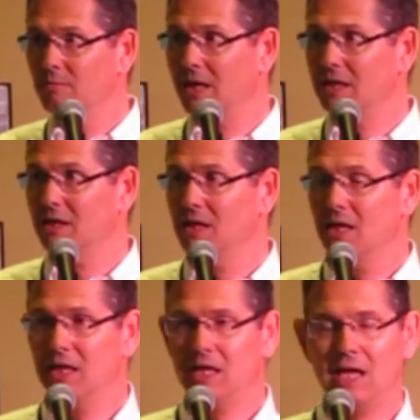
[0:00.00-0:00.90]
But
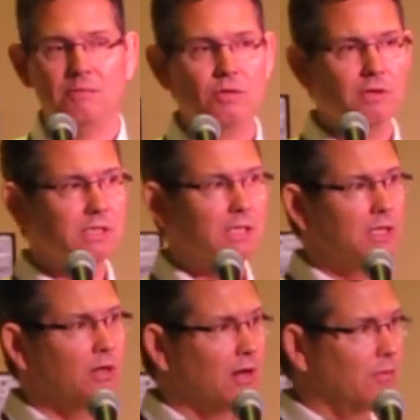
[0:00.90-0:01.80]
they came to her and
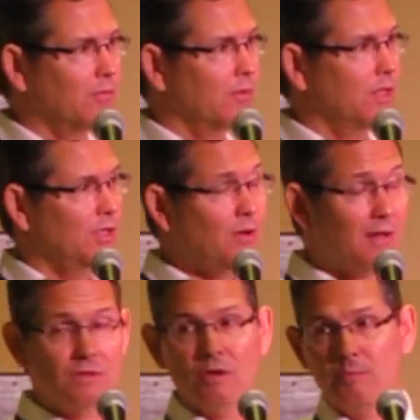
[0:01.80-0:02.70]
said, you know,
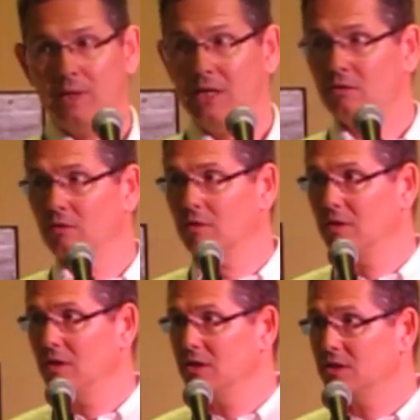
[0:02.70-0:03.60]
you have to appeal
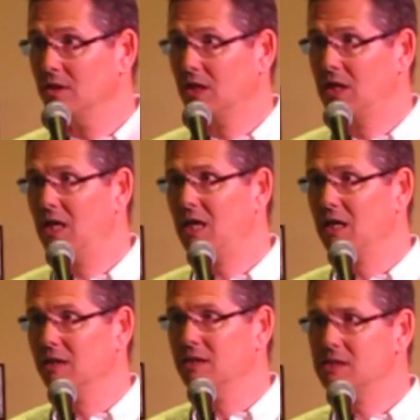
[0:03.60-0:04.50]
to the
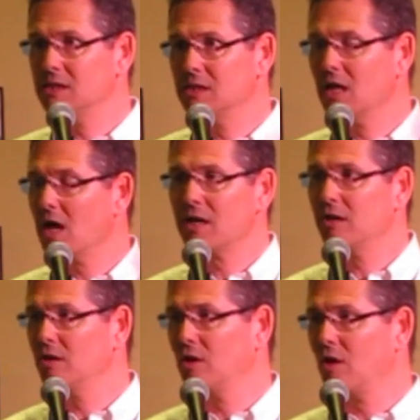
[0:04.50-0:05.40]
king. This is
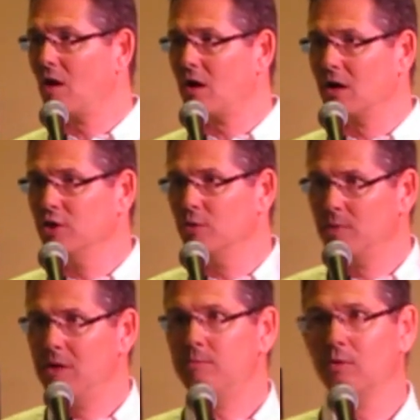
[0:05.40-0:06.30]
not a good law.
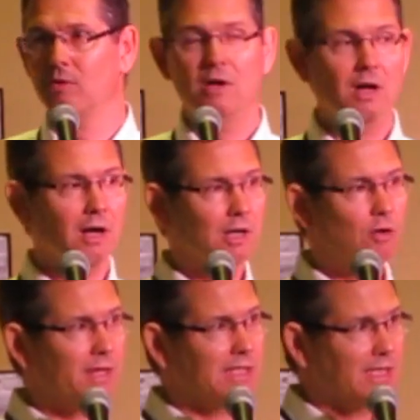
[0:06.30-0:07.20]
Your people
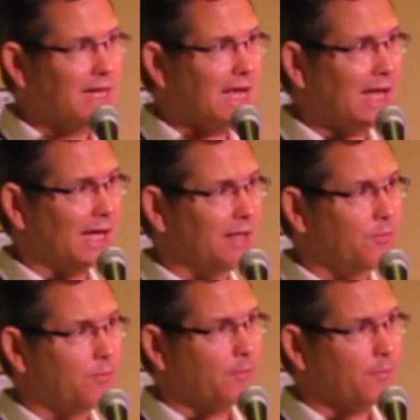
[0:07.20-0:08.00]
are going to die.